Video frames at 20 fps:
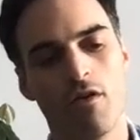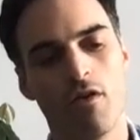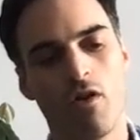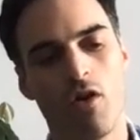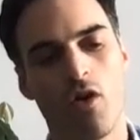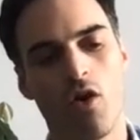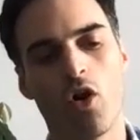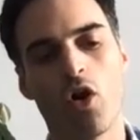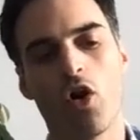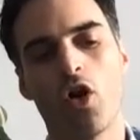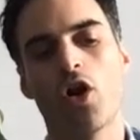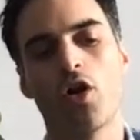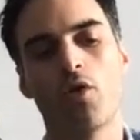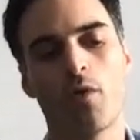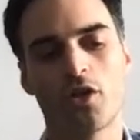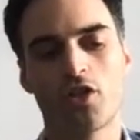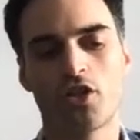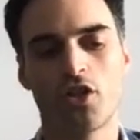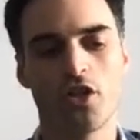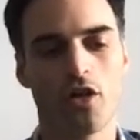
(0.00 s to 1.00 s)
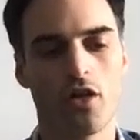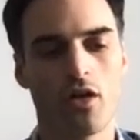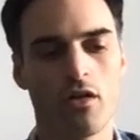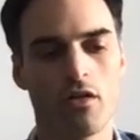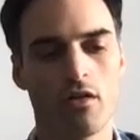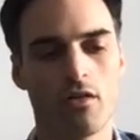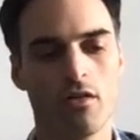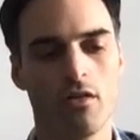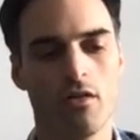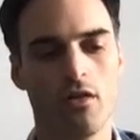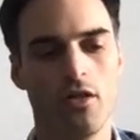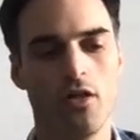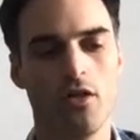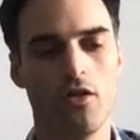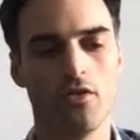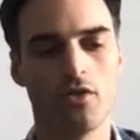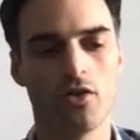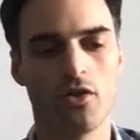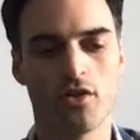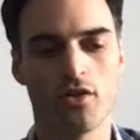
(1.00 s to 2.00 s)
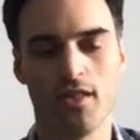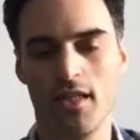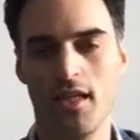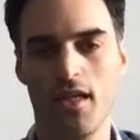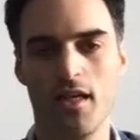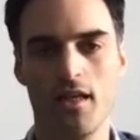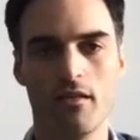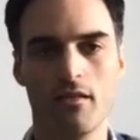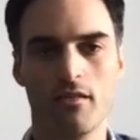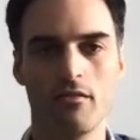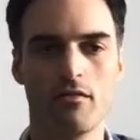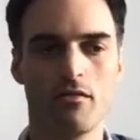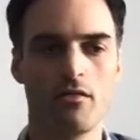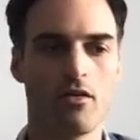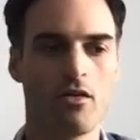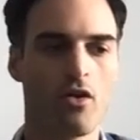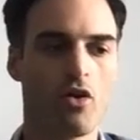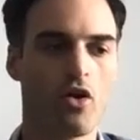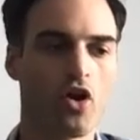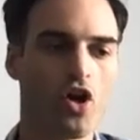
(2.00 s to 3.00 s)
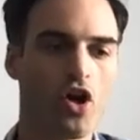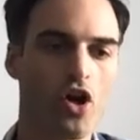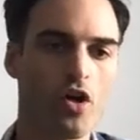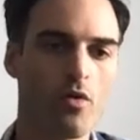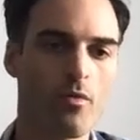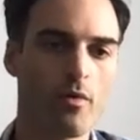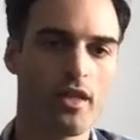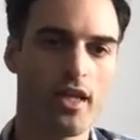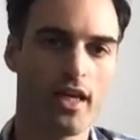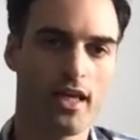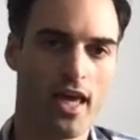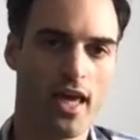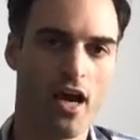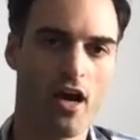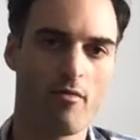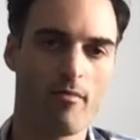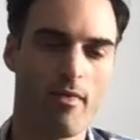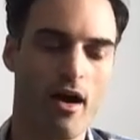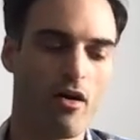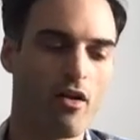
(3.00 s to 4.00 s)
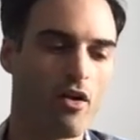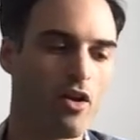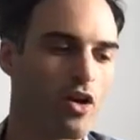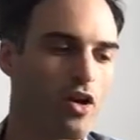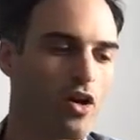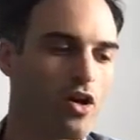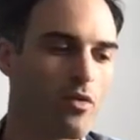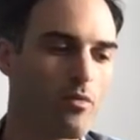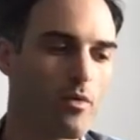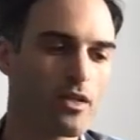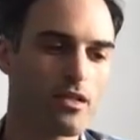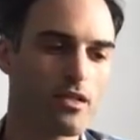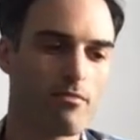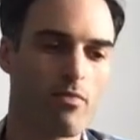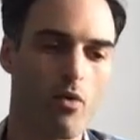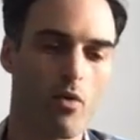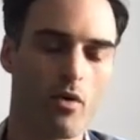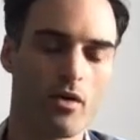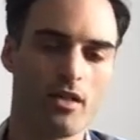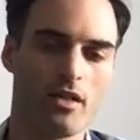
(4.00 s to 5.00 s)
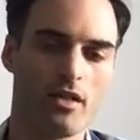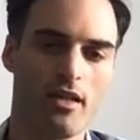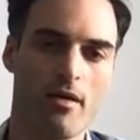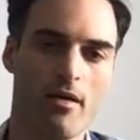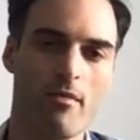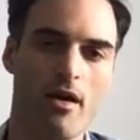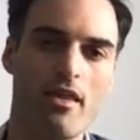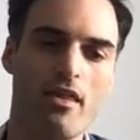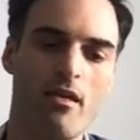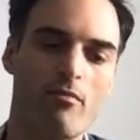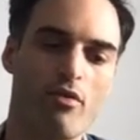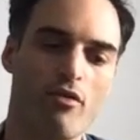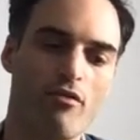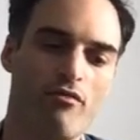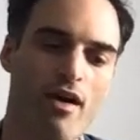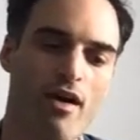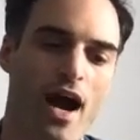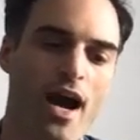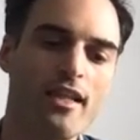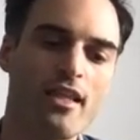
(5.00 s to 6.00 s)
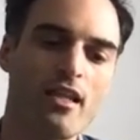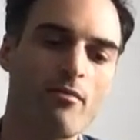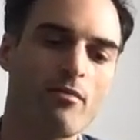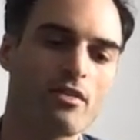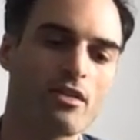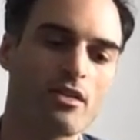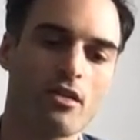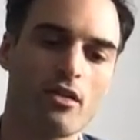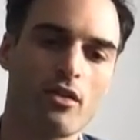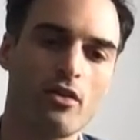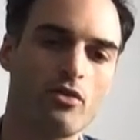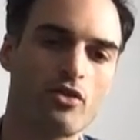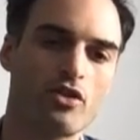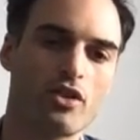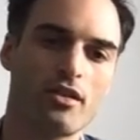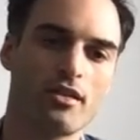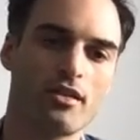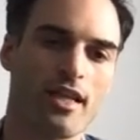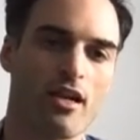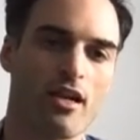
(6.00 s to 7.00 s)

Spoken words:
Learn what your users need. learn what they care about, learn what's important to them, and then provide them with solutions that